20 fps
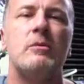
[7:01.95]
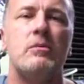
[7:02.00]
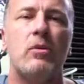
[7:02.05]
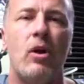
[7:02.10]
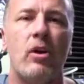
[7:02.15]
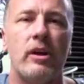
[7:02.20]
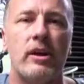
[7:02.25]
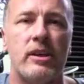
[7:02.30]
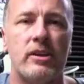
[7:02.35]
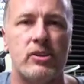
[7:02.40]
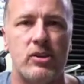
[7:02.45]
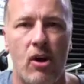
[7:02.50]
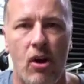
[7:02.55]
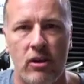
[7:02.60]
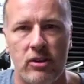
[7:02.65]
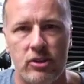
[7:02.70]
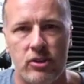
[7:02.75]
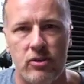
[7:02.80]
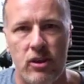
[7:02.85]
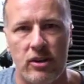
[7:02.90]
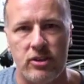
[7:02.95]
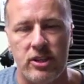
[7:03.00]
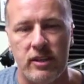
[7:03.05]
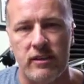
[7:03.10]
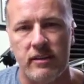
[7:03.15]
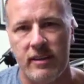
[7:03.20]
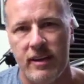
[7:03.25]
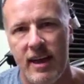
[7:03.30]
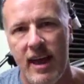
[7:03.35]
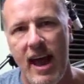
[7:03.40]
Bowley Guitar Instruction.
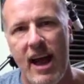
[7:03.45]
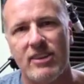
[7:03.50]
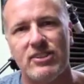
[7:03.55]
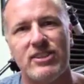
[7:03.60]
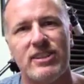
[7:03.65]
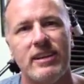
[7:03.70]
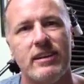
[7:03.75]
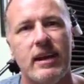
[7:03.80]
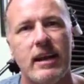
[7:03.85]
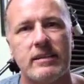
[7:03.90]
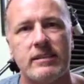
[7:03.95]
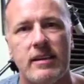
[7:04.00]
I'll see you next